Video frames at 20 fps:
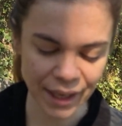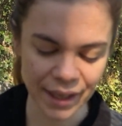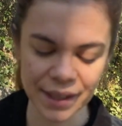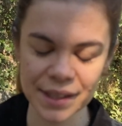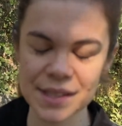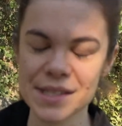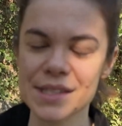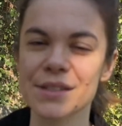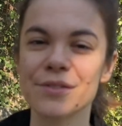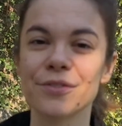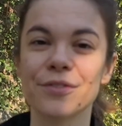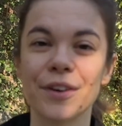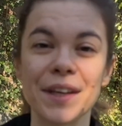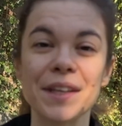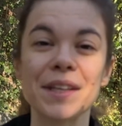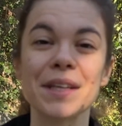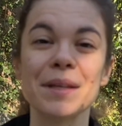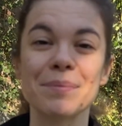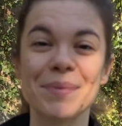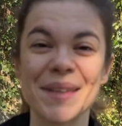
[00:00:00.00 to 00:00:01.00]
It's
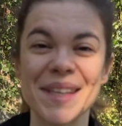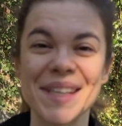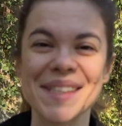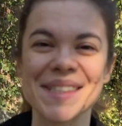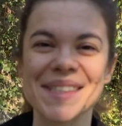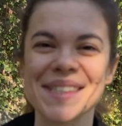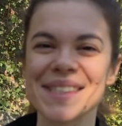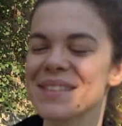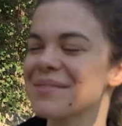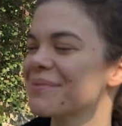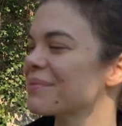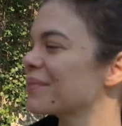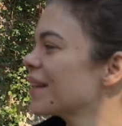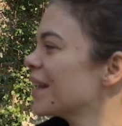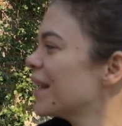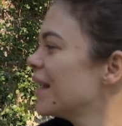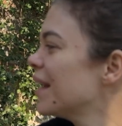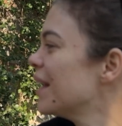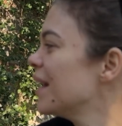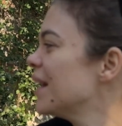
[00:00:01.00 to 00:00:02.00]
finding peace.
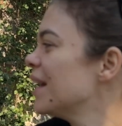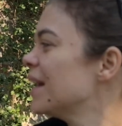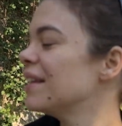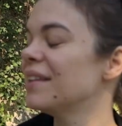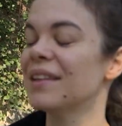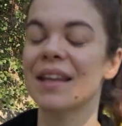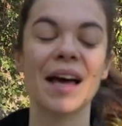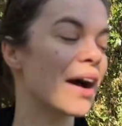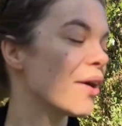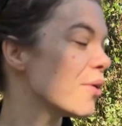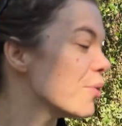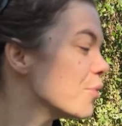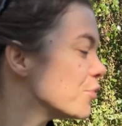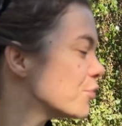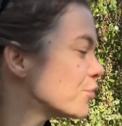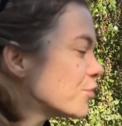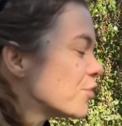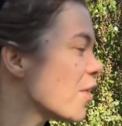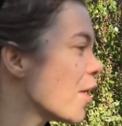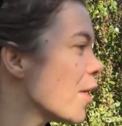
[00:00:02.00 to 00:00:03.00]
Now,
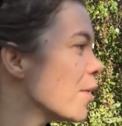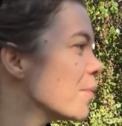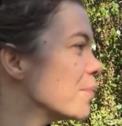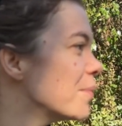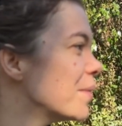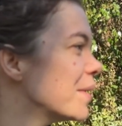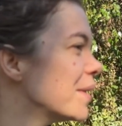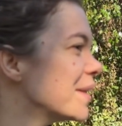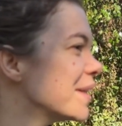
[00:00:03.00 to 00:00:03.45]
from